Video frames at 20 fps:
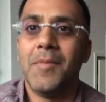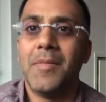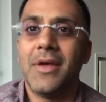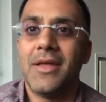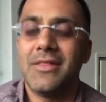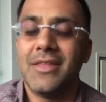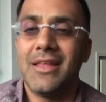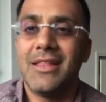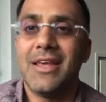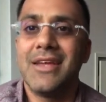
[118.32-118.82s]

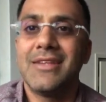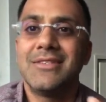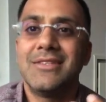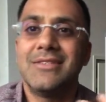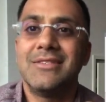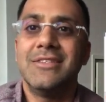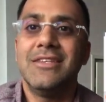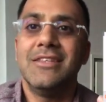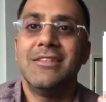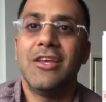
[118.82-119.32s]
They like to
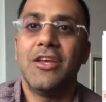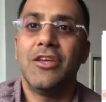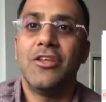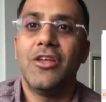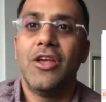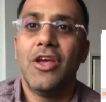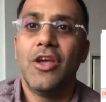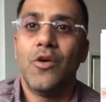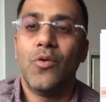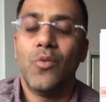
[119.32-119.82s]
see that
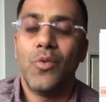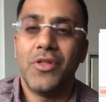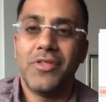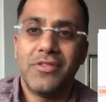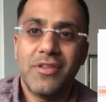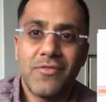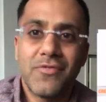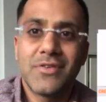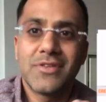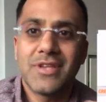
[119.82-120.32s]
with
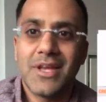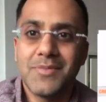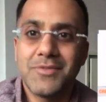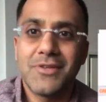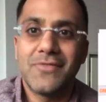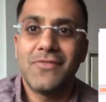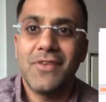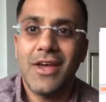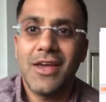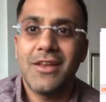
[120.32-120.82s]
different types
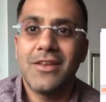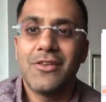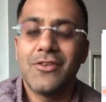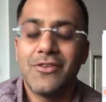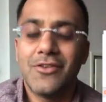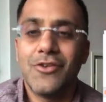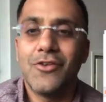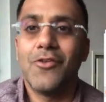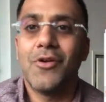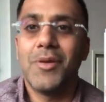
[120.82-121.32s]
of debt,
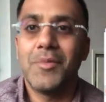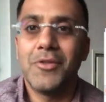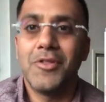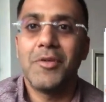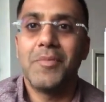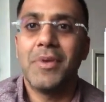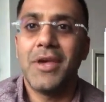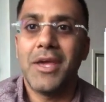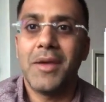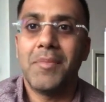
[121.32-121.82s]
you're able to
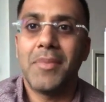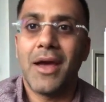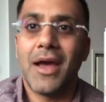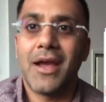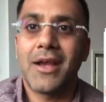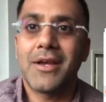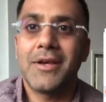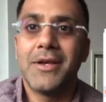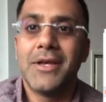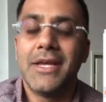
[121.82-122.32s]
pay it back.